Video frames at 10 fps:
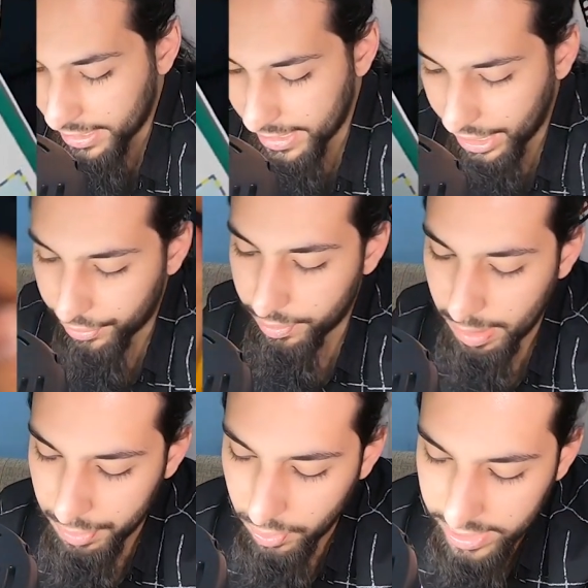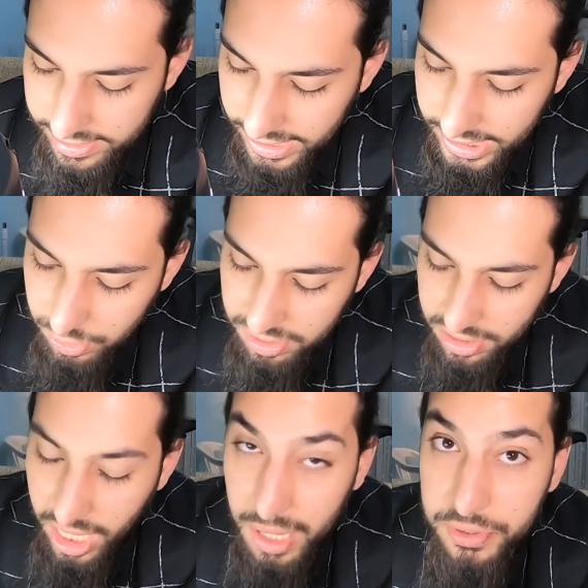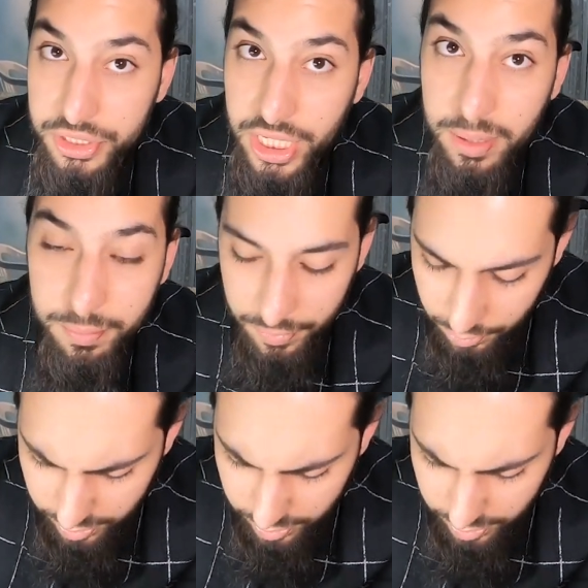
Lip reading: Now, remember when I said this was a diamond shape?